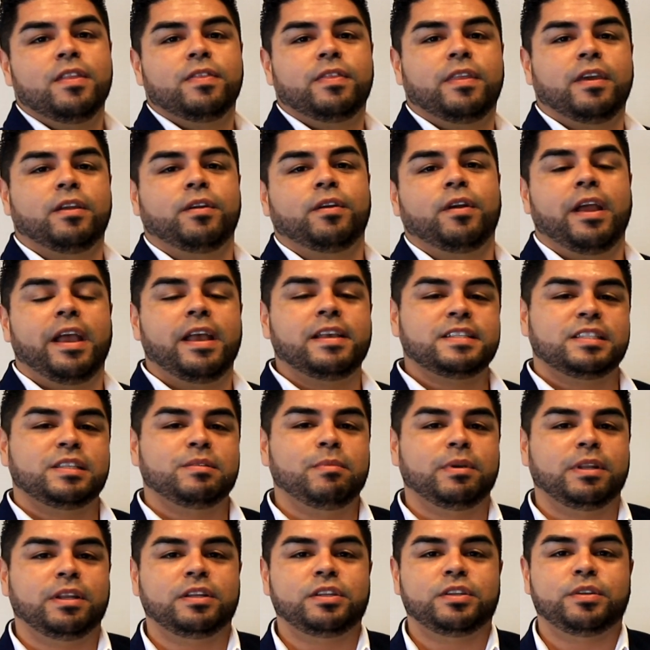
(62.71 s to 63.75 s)
They are
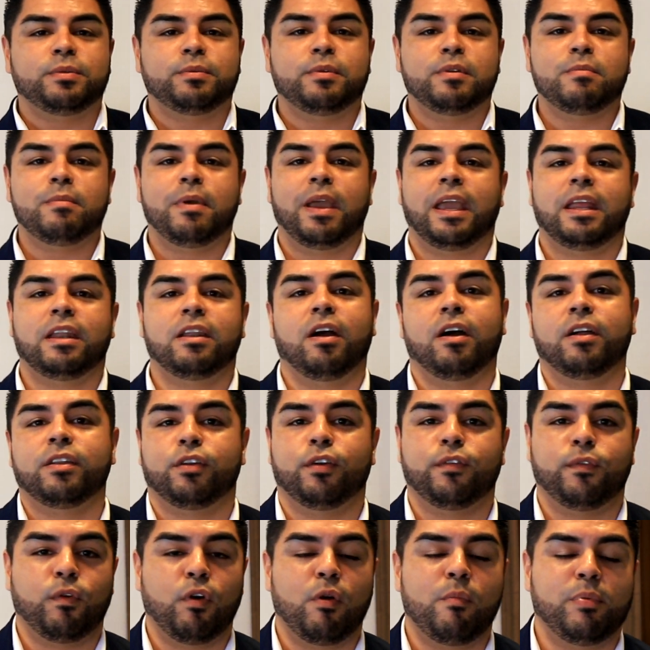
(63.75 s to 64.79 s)
estimated to remain
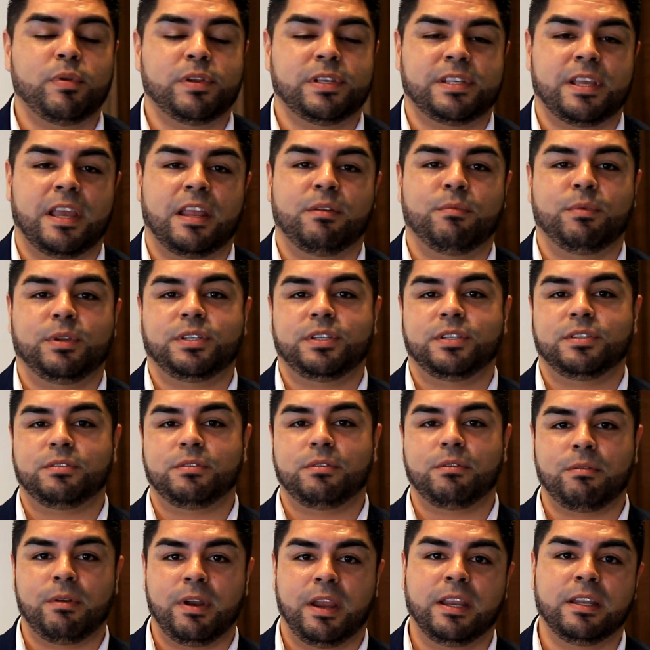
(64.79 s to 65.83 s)
under 4%, which is
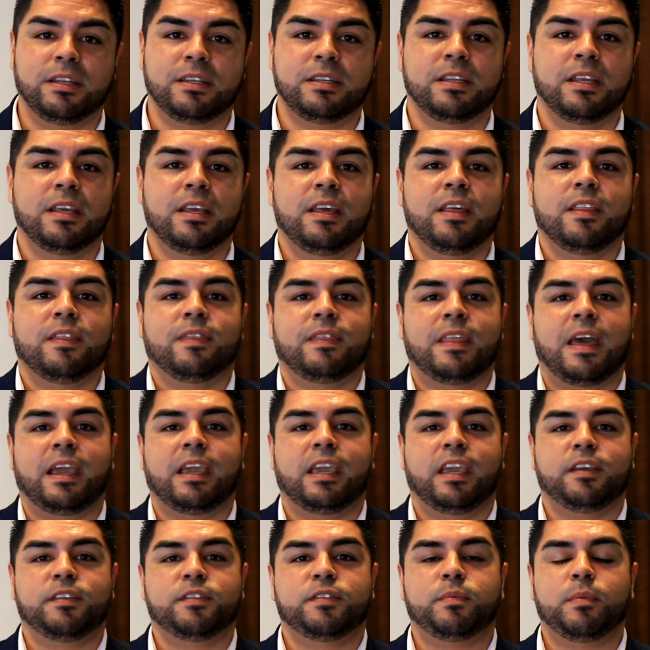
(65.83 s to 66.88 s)
great.
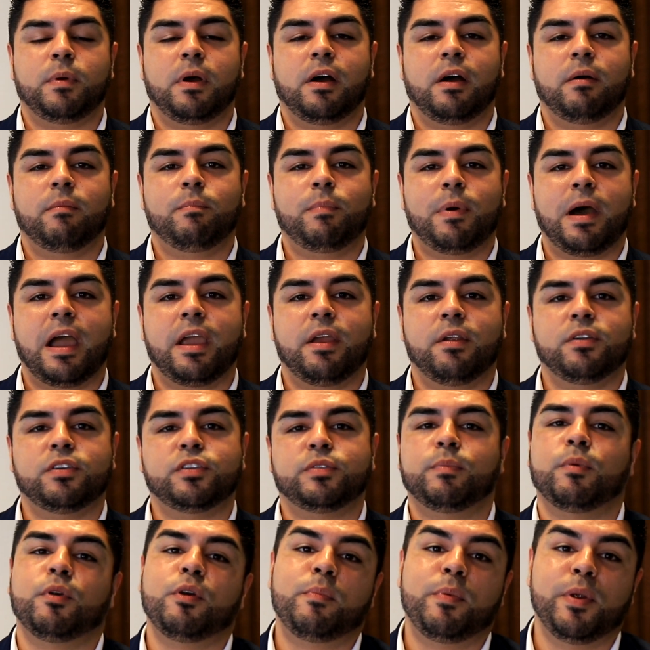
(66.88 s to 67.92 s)
That gives
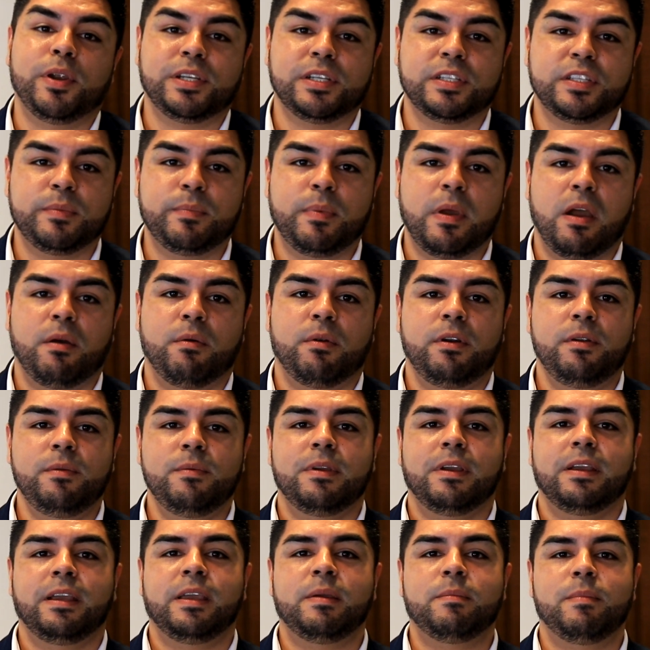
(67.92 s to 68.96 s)
buyers more purchasing
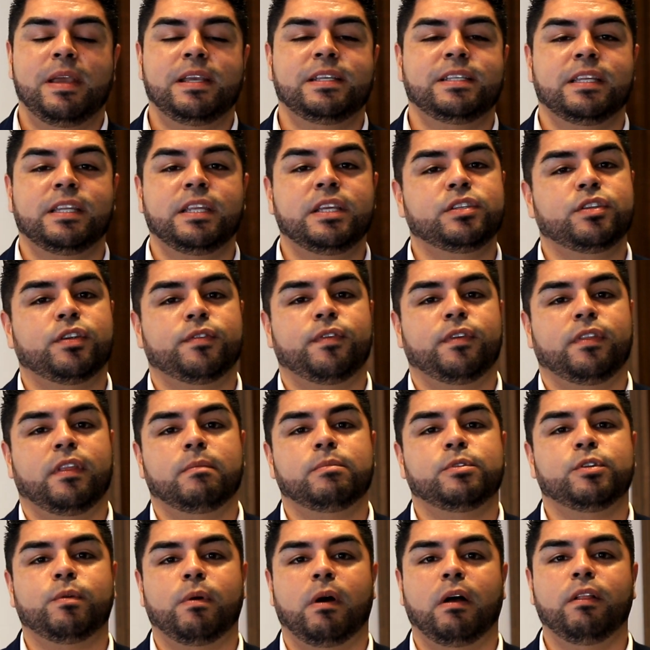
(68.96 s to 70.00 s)
power. It makes it easier for
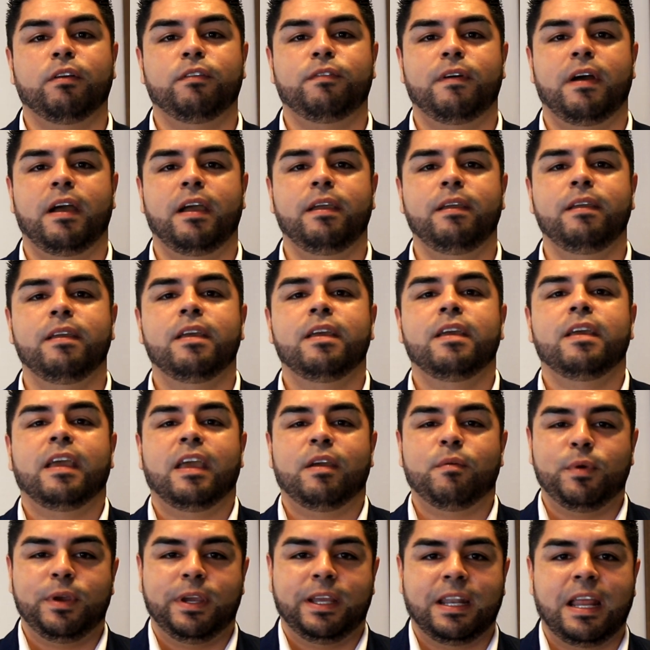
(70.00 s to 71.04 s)
them to qualify,
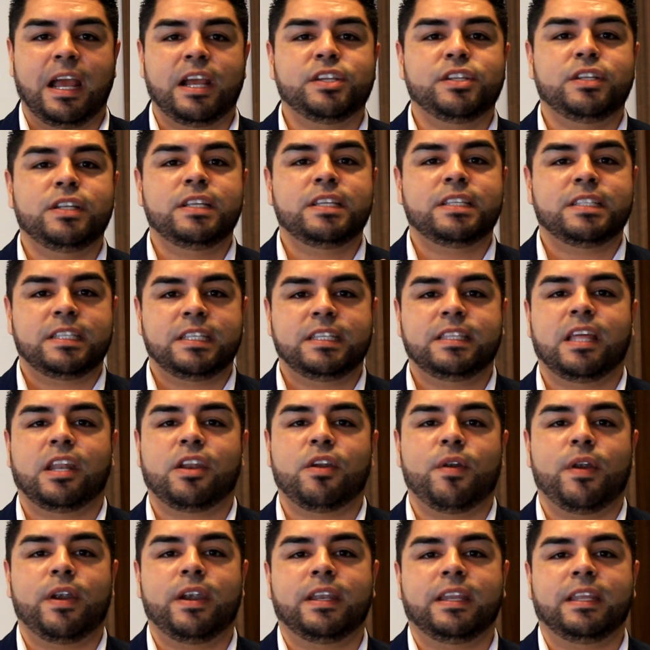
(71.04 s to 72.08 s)
and we can actually see that
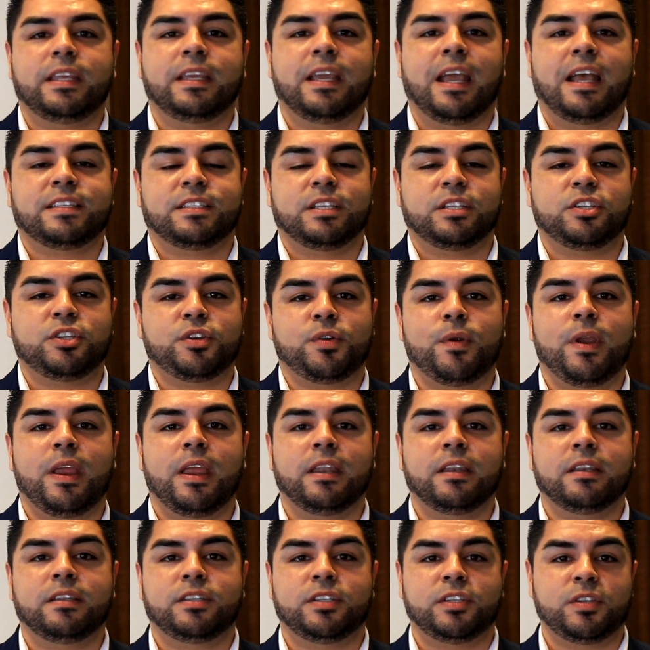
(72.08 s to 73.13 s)
already as a
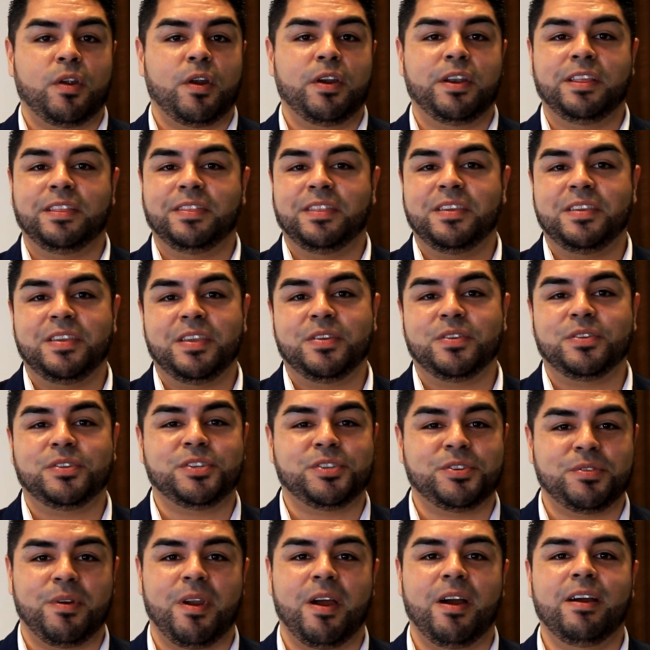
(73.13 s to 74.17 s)
trend starting the year
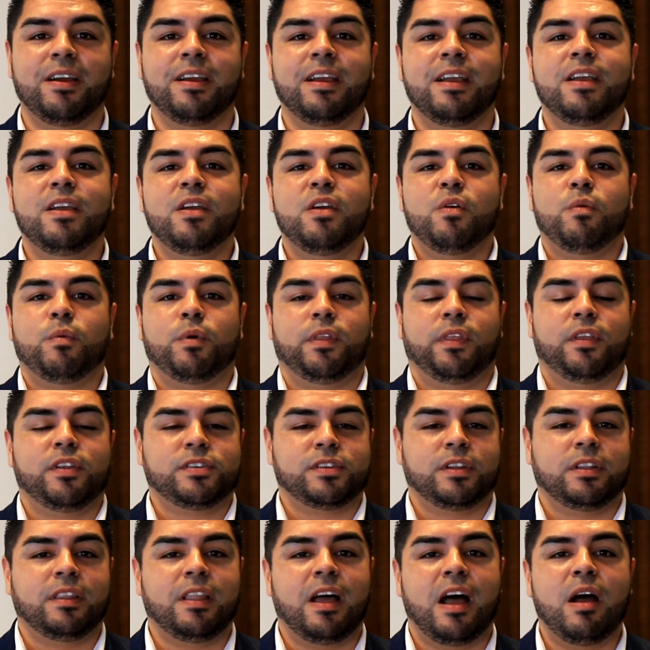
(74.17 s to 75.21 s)
strong, where there's
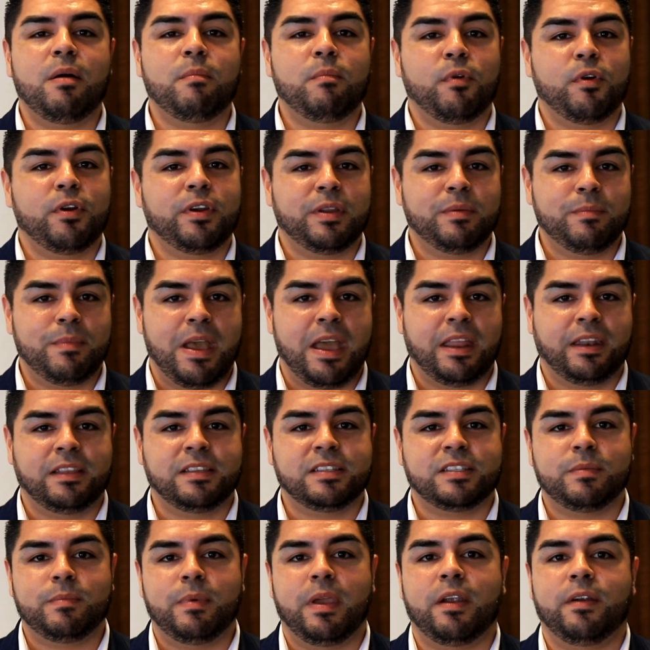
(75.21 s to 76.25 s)
a lot more demand in
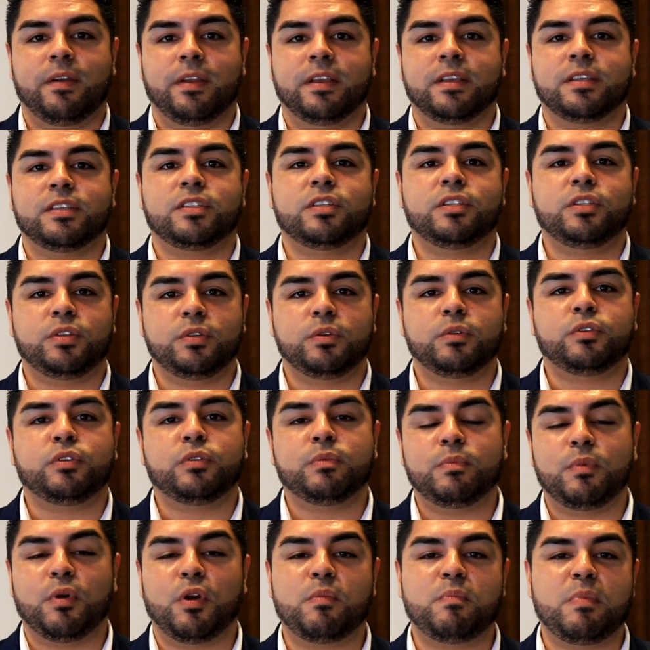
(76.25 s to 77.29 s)
some areas due
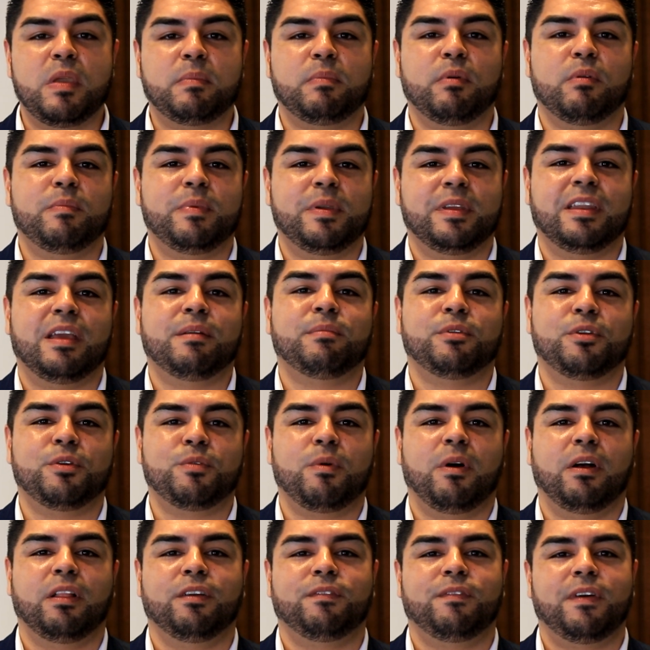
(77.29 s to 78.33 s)
to more people being able to
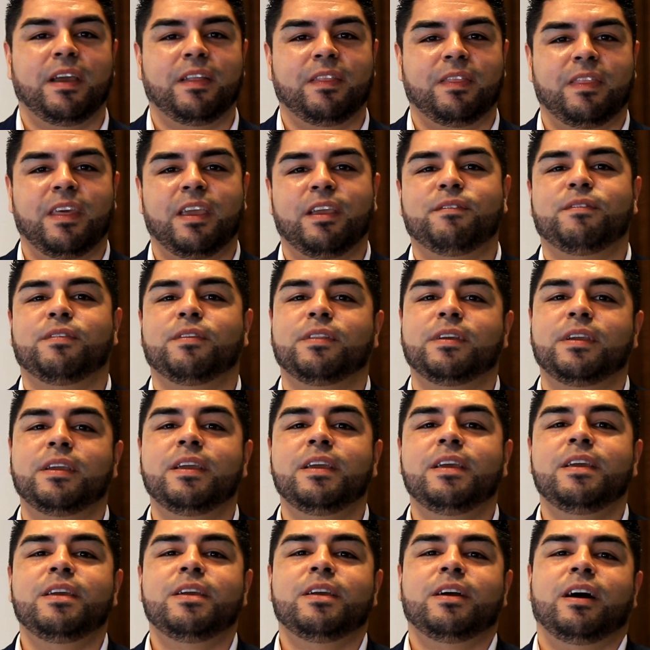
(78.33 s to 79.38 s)
qualify, thankfully,
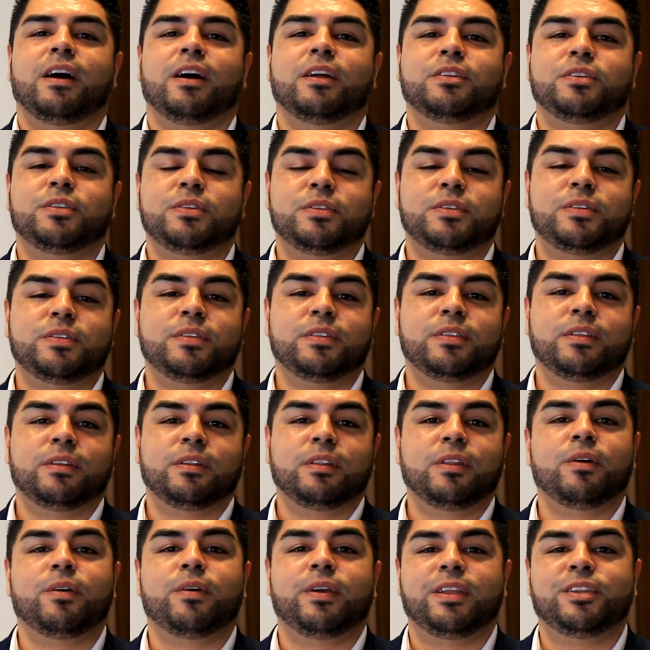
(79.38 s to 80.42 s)
due to the
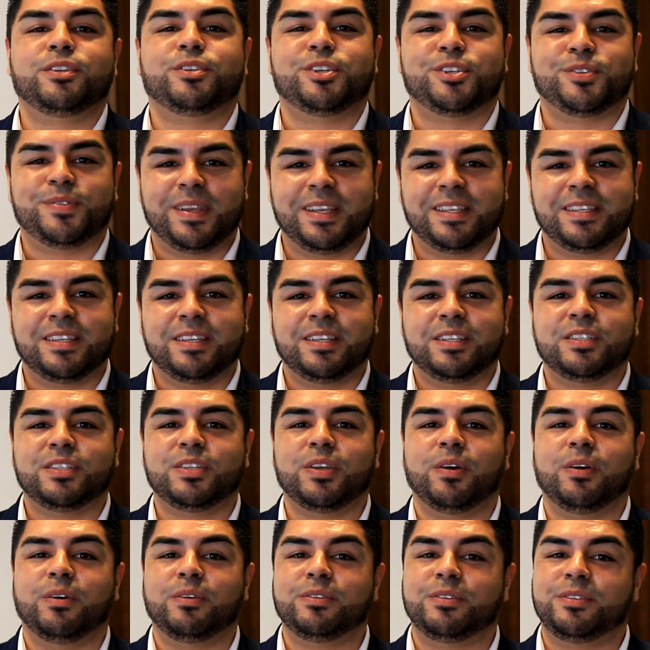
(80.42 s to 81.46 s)
low interest rates.
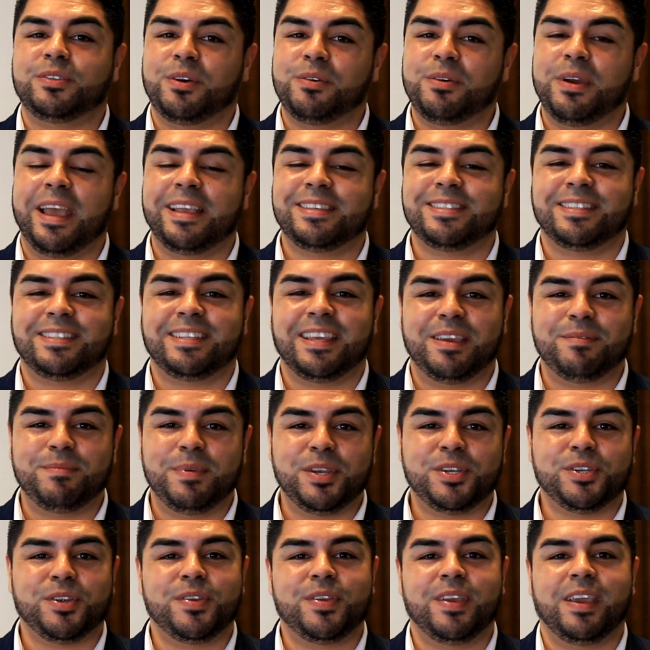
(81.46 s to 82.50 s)
So don't hesitate,
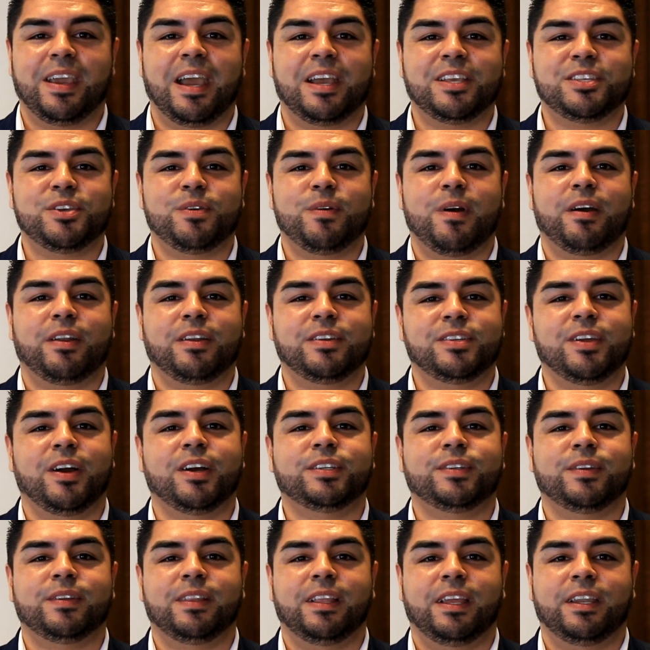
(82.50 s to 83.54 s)
make sure you guys go out and
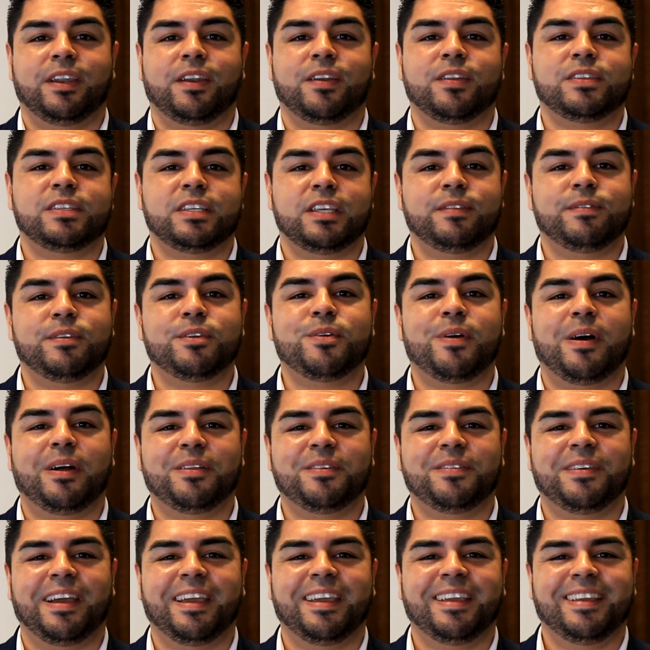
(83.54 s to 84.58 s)
talk to Linda to see if you
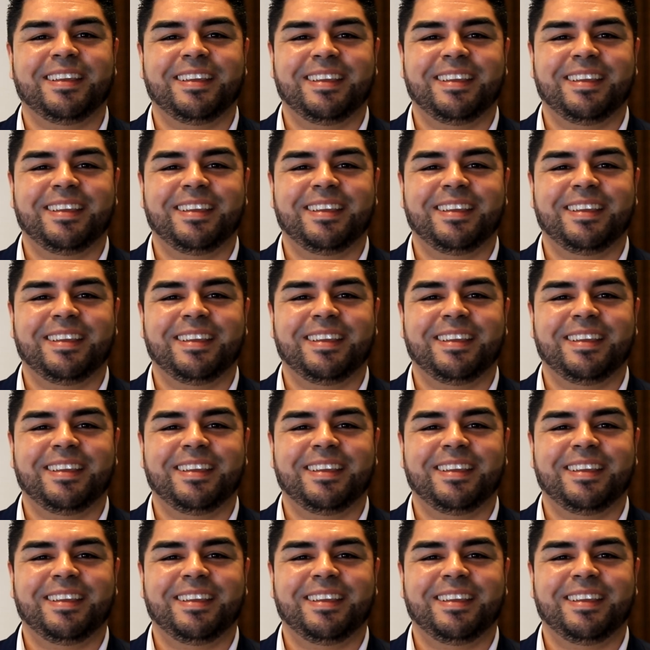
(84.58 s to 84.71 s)
qualify.